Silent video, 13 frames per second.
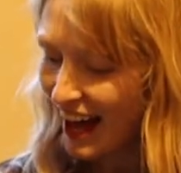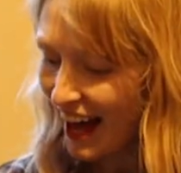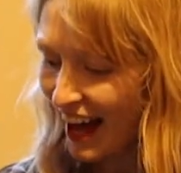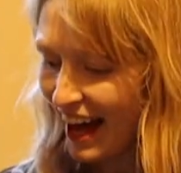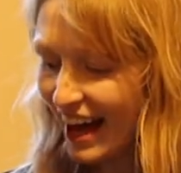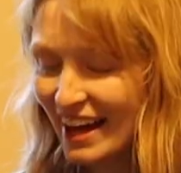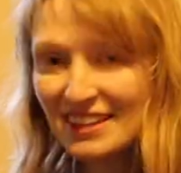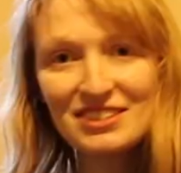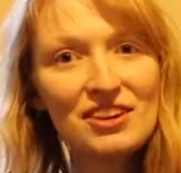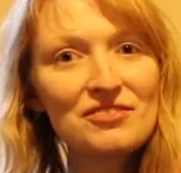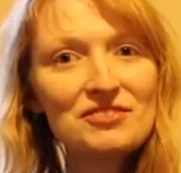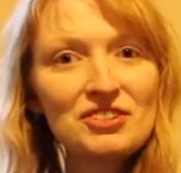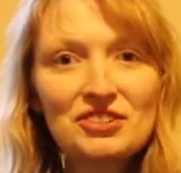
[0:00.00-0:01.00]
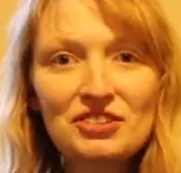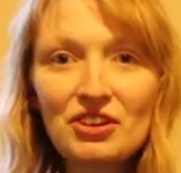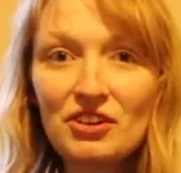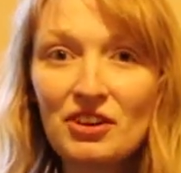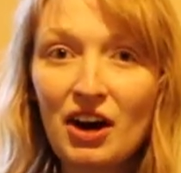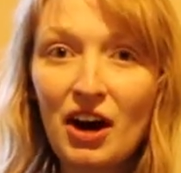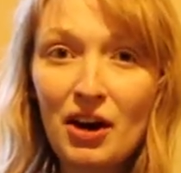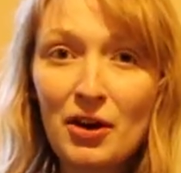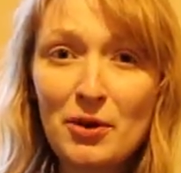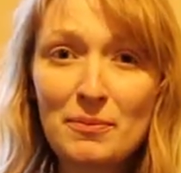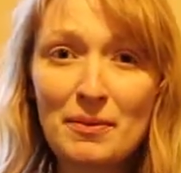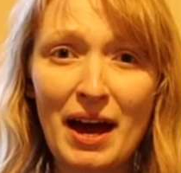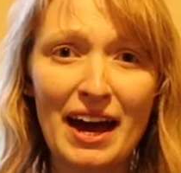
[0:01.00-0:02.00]
and I've just got
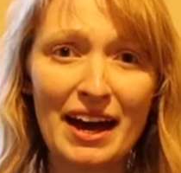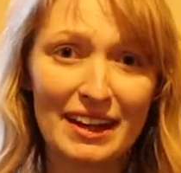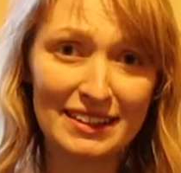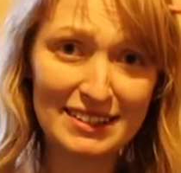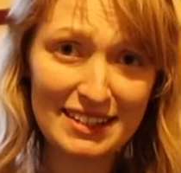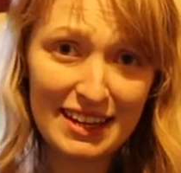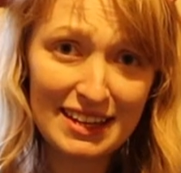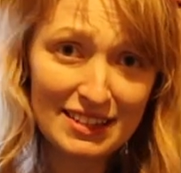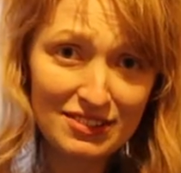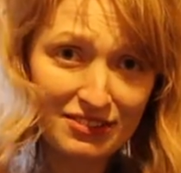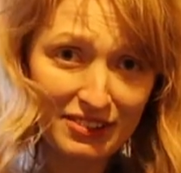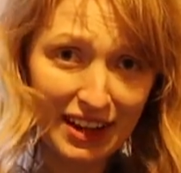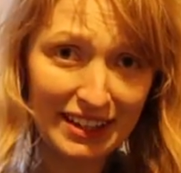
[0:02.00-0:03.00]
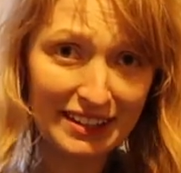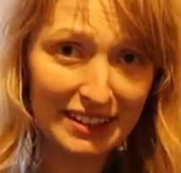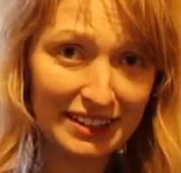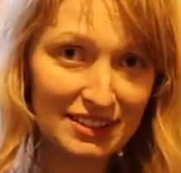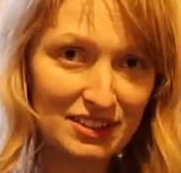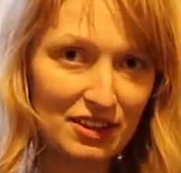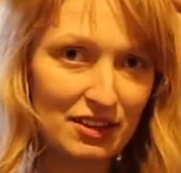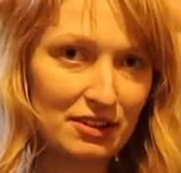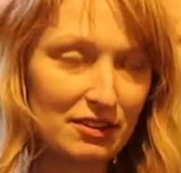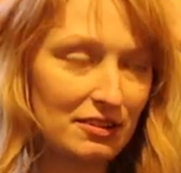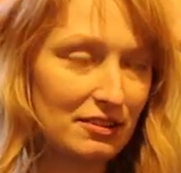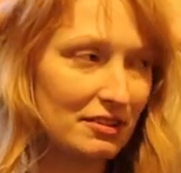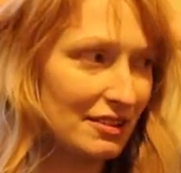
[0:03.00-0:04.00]
home and it's raining,
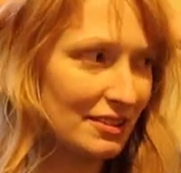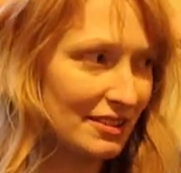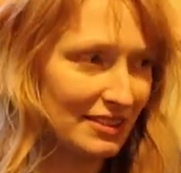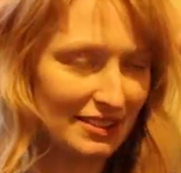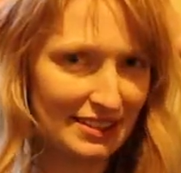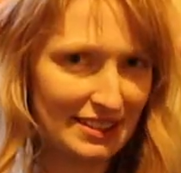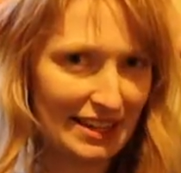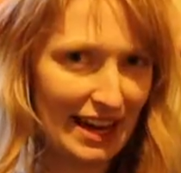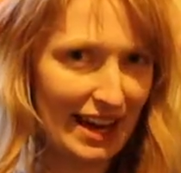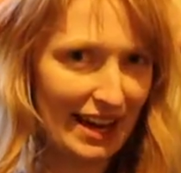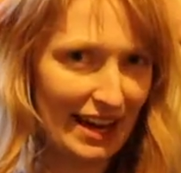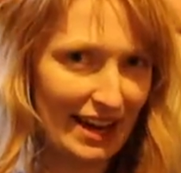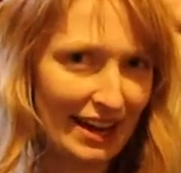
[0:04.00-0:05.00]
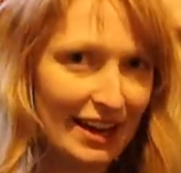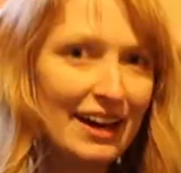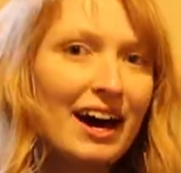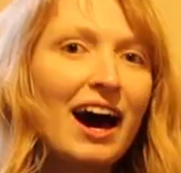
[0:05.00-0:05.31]
so yeah.